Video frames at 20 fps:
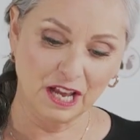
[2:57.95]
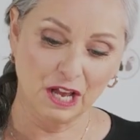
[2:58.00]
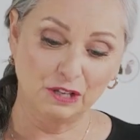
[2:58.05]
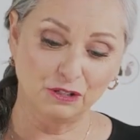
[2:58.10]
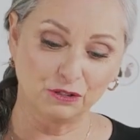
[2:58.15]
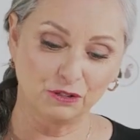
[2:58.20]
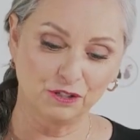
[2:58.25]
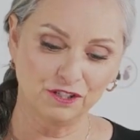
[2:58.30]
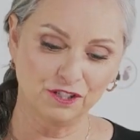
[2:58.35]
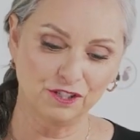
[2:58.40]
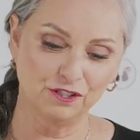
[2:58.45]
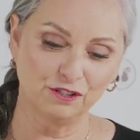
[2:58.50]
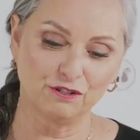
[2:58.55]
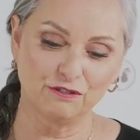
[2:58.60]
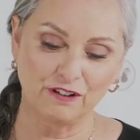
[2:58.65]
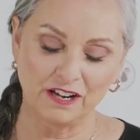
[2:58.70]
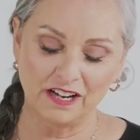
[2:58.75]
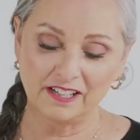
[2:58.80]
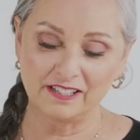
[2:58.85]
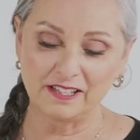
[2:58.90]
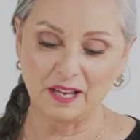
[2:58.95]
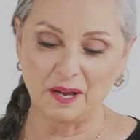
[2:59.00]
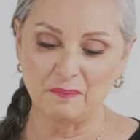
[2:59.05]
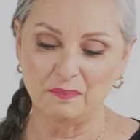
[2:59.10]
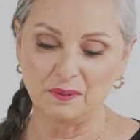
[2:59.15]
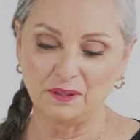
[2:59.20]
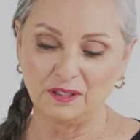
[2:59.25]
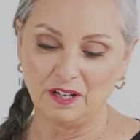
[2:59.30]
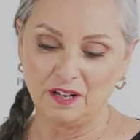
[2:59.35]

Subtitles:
So this is a great example